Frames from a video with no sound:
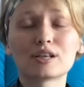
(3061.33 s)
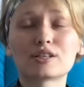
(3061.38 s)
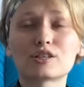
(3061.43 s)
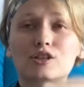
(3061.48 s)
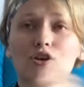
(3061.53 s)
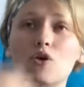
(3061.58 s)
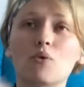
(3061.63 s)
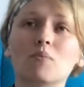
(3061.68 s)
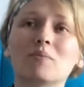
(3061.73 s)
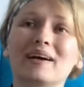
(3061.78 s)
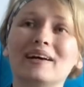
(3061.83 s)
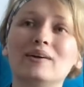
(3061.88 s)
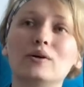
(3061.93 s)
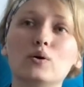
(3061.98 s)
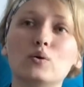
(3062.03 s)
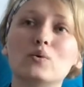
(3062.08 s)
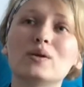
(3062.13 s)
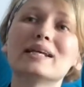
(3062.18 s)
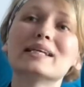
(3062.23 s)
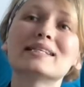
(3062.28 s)
so my
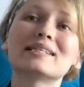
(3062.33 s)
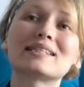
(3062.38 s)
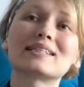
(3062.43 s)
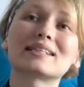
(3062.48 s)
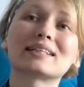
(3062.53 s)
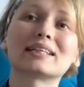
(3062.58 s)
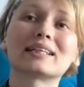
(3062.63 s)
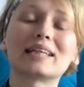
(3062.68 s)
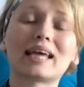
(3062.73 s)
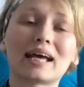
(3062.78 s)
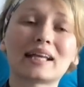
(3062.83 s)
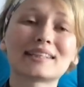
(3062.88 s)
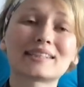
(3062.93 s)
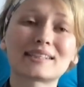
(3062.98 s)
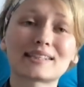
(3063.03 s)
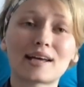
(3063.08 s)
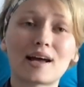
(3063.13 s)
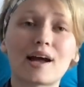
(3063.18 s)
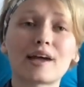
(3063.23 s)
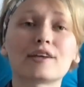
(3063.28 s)
wrist get
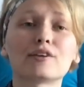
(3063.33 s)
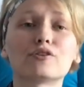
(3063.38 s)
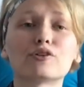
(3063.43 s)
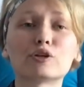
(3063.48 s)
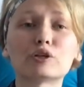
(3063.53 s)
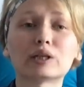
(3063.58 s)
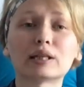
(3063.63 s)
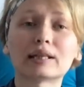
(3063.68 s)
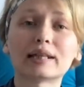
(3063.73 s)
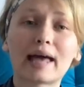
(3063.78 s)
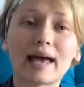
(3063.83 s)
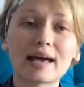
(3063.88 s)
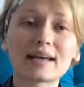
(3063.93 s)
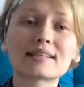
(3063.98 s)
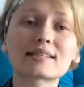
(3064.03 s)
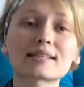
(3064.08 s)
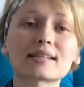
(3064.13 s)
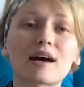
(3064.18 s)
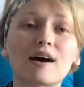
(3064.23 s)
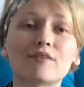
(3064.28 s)
tired
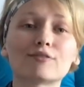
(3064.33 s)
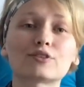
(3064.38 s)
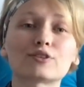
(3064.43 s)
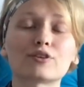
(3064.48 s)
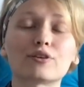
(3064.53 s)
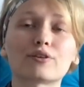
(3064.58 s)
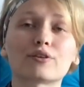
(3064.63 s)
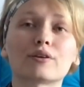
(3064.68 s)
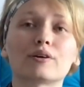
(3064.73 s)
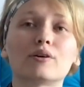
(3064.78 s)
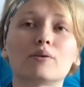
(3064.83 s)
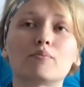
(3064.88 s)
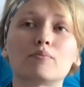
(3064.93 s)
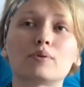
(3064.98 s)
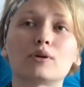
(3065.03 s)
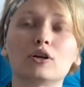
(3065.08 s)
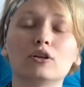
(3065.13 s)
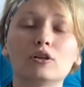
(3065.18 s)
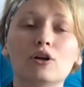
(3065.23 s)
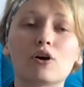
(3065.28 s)
less after the
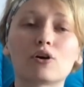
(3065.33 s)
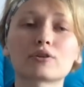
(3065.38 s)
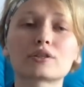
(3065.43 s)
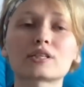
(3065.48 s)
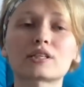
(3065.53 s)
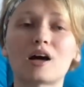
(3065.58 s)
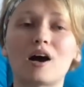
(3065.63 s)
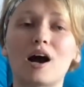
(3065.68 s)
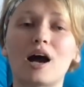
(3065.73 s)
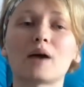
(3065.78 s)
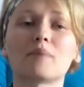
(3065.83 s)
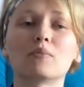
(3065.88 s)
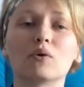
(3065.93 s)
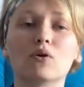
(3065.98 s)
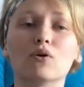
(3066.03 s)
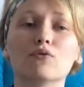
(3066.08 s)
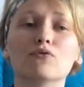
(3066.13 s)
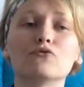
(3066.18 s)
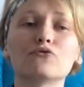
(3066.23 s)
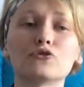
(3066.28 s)
prolonged time
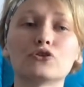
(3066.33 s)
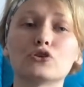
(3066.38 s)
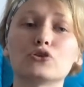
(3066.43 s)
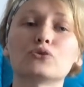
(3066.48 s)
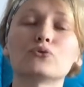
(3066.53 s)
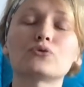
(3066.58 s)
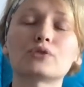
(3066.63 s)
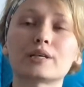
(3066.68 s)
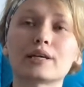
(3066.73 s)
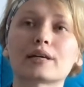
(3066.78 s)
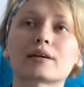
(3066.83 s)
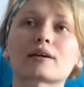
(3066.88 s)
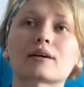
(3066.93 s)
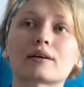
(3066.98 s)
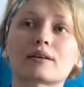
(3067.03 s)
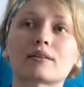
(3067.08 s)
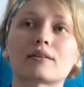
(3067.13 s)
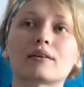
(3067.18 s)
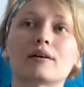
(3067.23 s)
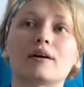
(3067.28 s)
of using
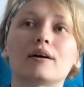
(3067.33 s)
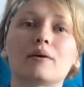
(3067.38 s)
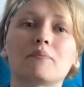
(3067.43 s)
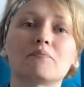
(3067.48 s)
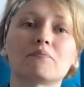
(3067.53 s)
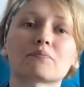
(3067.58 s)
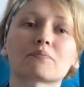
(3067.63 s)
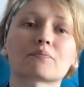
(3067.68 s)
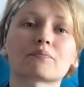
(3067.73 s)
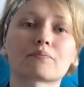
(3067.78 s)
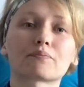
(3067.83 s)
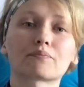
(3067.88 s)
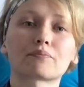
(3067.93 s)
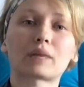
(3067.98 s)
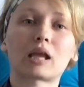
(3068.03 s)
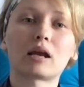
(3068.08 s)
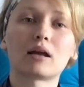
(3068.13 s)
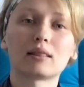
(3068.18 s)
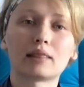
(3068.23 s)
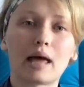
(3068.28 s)
the
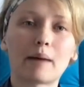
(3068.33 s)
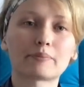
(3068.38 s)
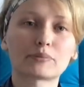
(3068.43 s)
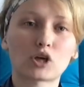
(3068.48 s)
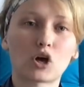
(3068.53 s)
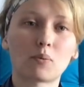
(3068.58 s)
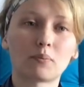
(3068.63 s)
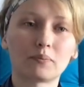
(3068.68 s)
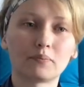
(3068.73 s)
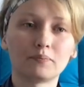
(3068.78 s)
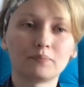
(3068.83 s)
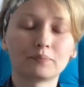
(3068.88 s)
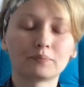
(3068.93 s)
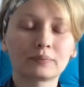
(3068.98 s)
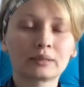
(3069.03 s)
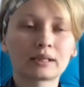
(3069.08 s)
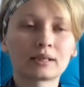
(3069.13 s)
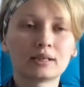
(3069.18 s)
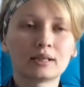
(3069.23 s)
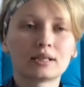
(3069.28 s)
laptop.
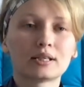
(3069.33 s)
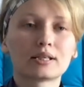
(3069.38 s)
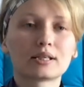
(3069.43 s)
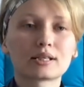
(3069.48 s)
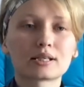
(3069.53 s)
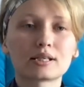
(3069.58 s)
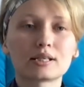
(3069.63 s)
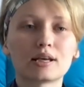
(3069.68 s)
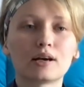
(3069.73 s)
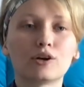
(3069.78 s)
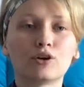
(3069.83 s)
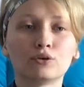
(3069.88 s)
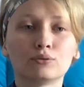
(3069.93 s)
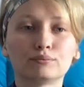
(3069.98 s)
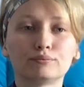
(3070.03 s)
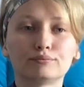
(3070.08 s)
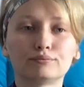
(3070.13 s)
So